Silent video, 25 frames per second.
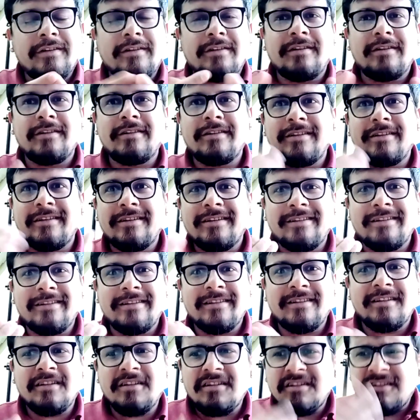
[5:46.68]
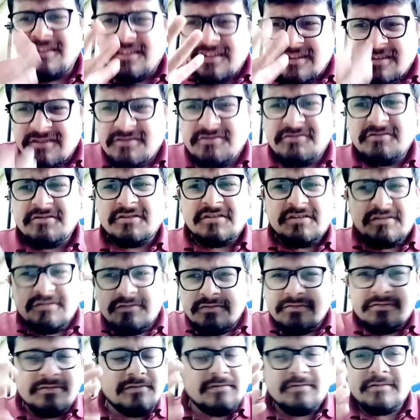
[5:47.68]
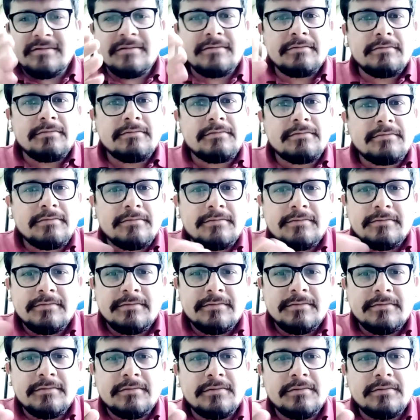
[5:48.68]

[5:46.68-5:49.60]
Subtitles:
and you can download them for free afterwards.